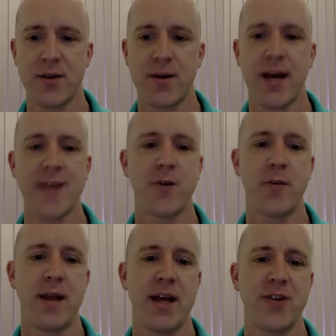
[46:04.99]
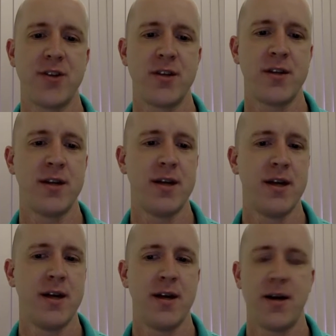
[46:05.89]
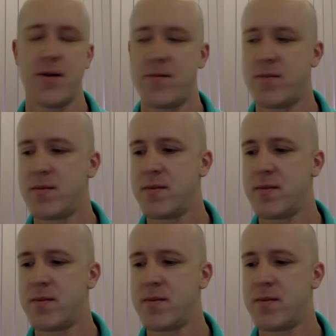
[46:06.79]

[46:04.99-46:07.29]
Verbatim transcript: So case formulation um,